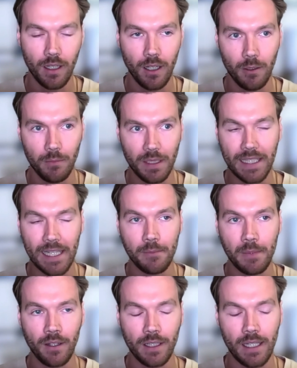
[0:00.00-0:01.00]
It came
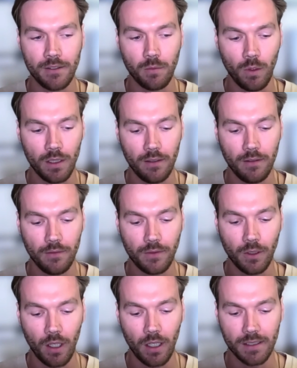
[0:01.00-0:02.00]
out as one of
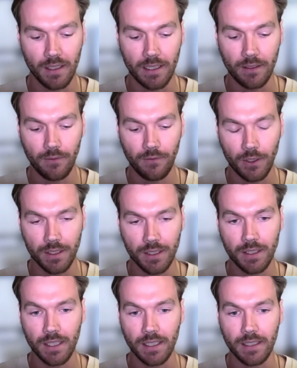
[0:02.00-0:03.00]
Claude's like first
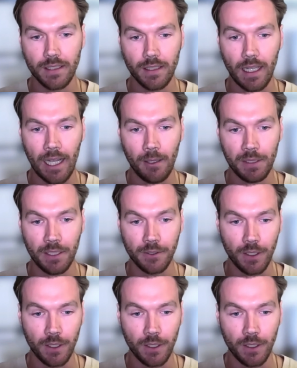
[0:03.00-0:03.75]
6 app integration